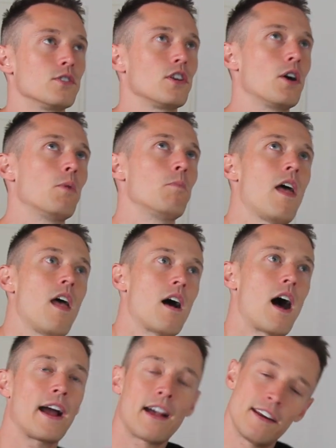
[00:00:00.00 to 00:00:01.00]
So
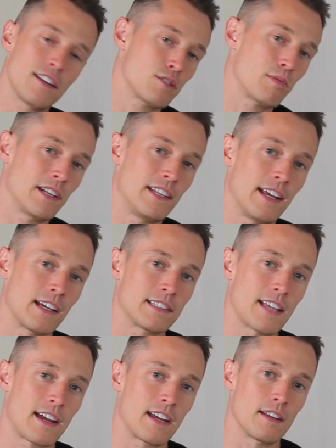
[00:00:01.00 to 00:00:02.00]
I kind of just want to take a
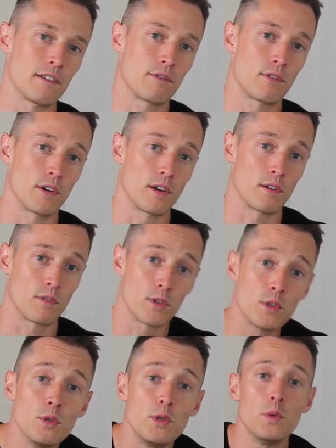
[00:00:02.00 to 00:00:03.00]
second for
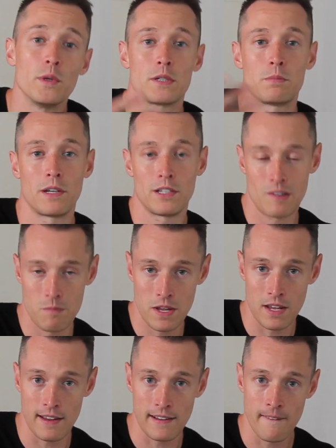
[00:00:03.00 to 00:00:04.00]
you to explain to
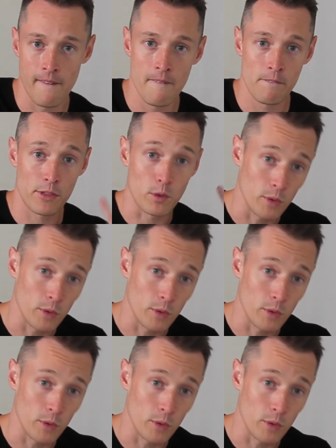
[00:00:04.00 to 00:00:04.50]
me the